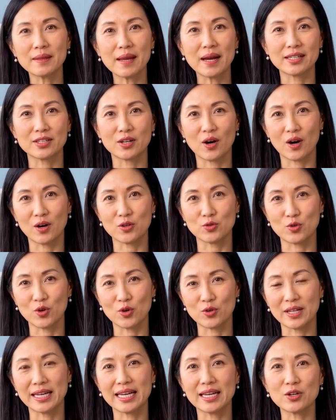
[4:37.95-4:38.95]
A dog
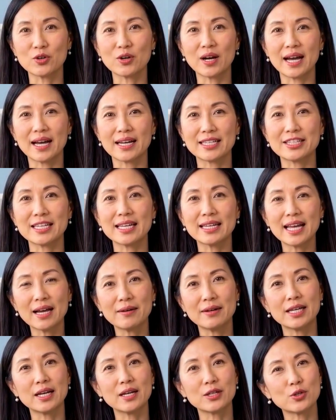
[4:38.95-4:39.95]
rolling in grass and
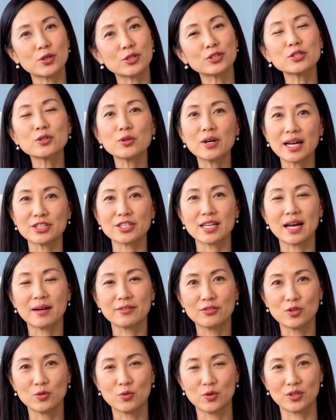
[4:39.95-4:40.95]
having a good scratch
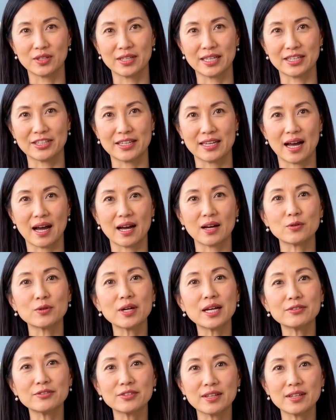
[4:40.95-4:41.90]
afterward is not a red